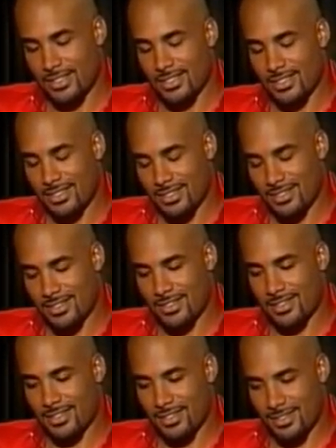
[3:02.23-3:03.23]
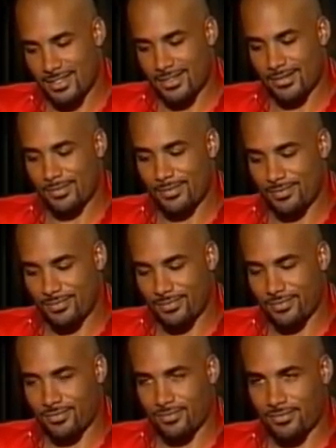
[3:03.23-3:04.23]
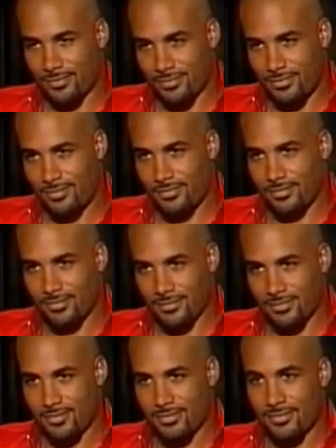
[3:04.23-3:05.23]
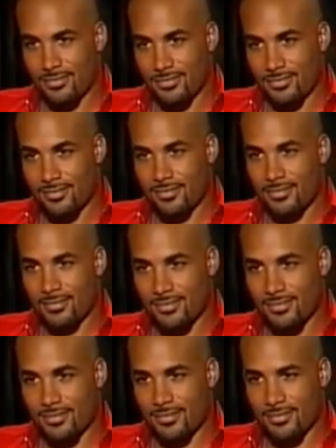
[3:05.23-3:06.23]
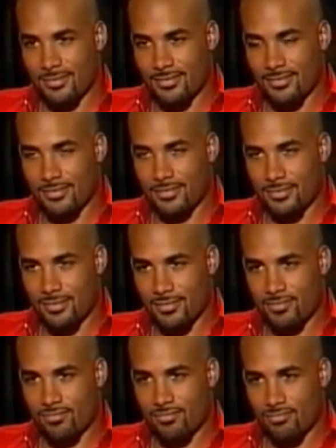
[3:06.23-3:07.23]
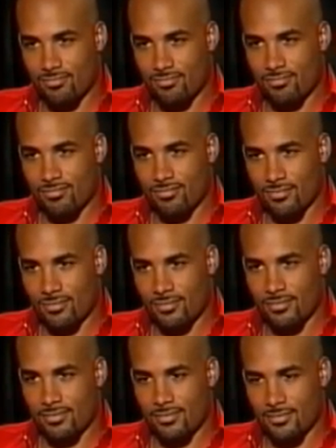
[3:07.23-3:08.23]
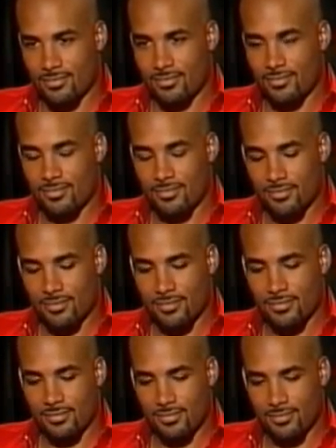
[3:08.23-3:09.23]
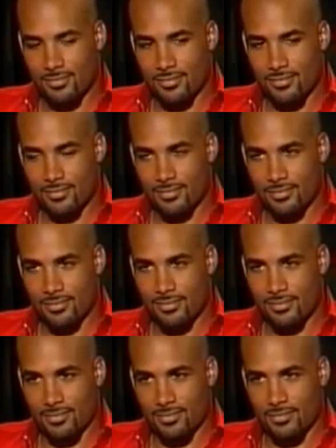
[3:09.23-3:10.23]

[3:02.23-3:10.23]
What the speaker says: (not speaking)